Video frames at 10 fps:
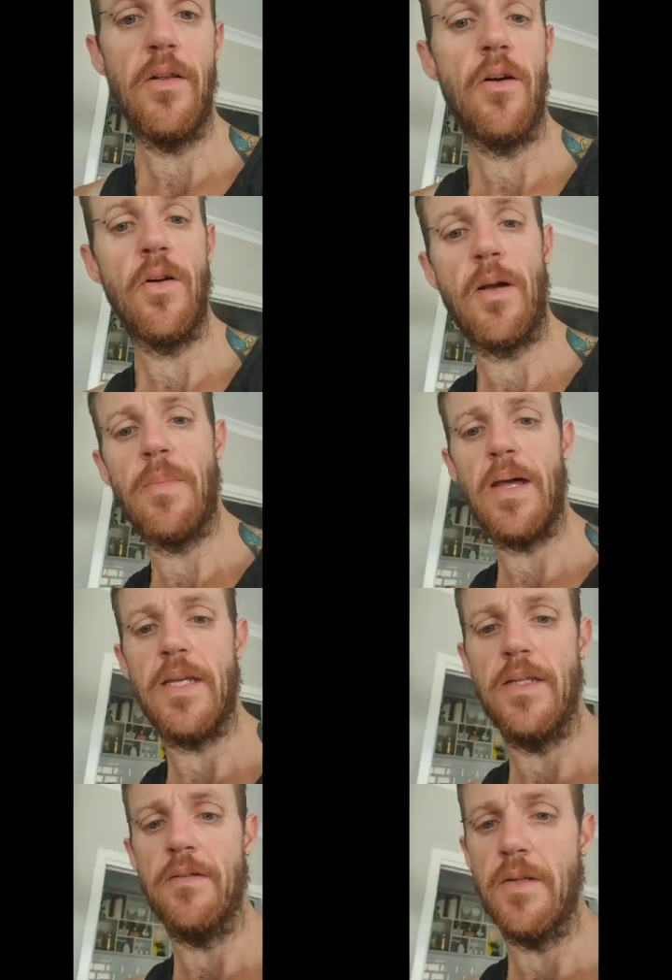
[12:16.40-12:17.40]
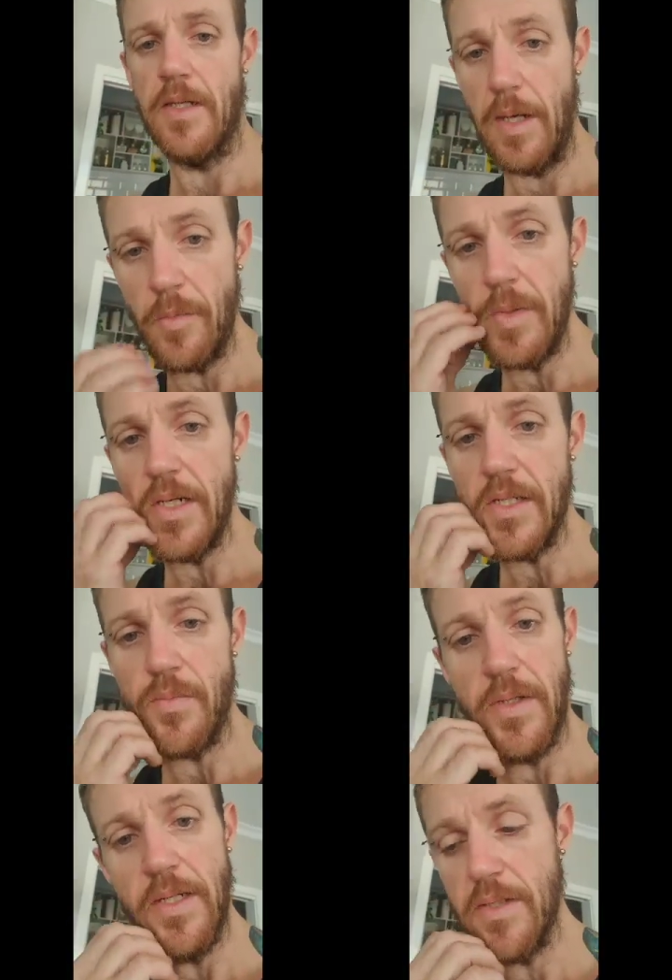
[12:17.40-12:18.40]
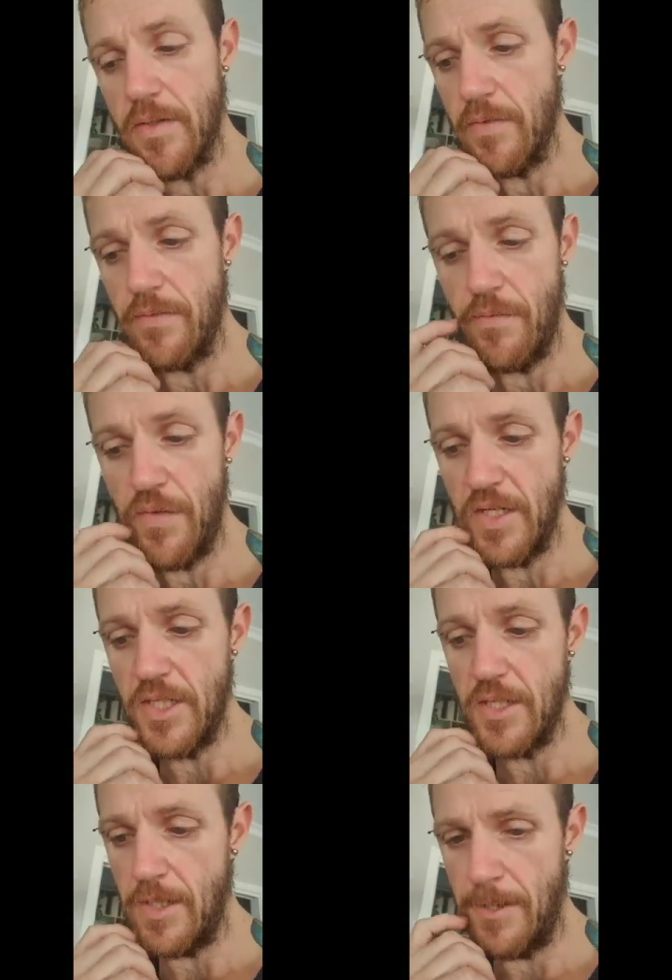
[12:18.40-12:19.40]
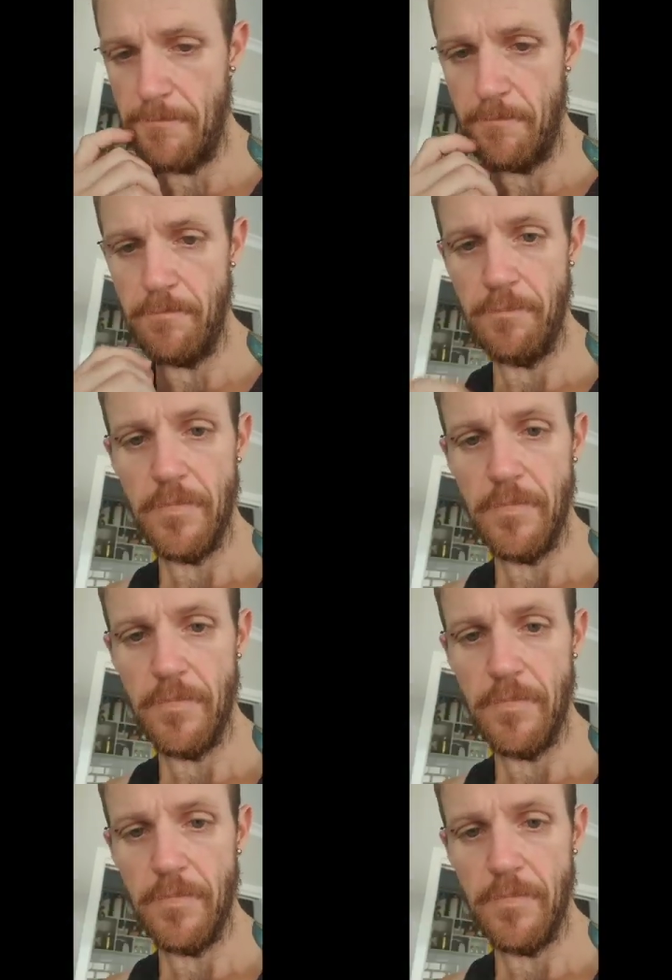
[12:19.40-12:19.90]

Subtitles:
I'll come back in a couple of minutes when it's finished doing